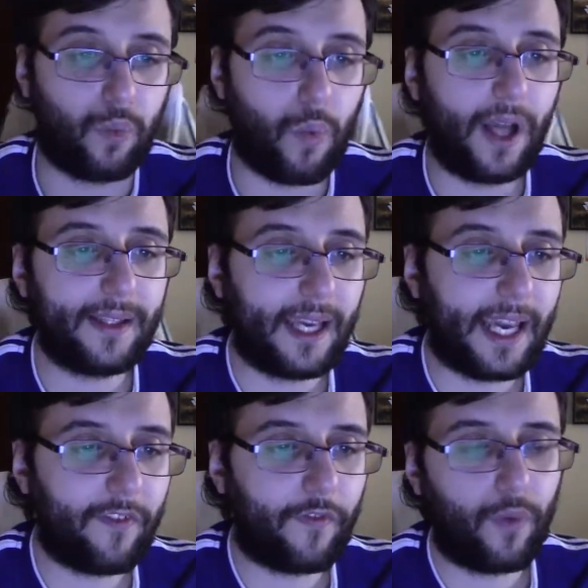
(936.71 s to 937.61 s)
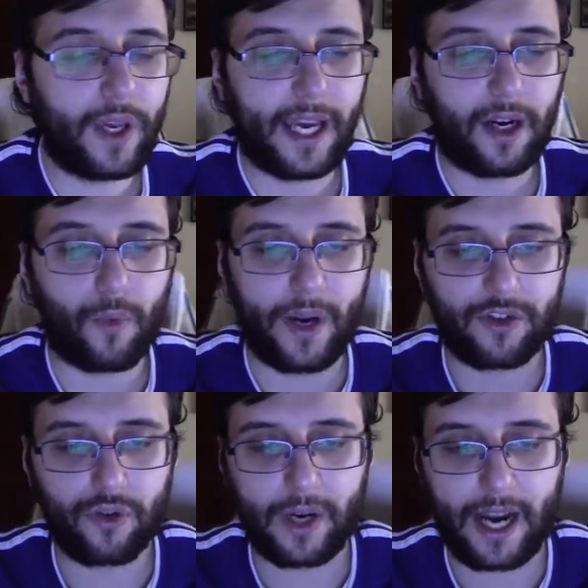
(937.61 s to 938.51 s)
What if we get a
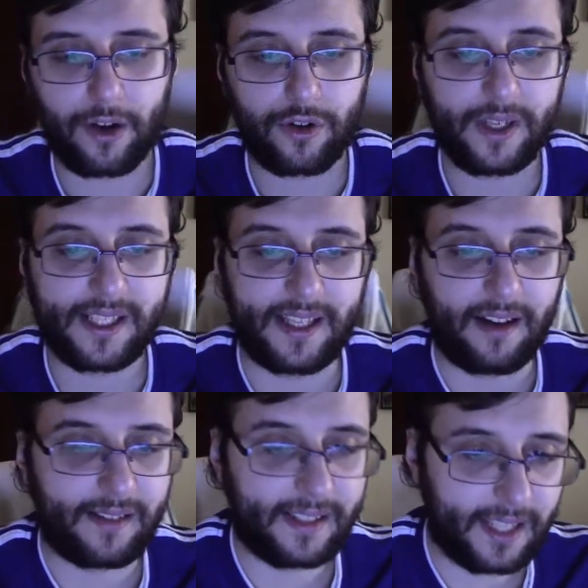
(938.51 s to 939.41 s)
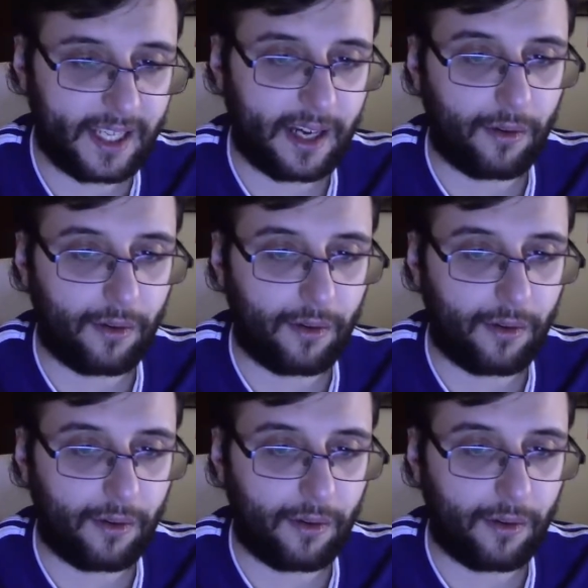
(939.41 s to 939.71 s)
retro character as DLC?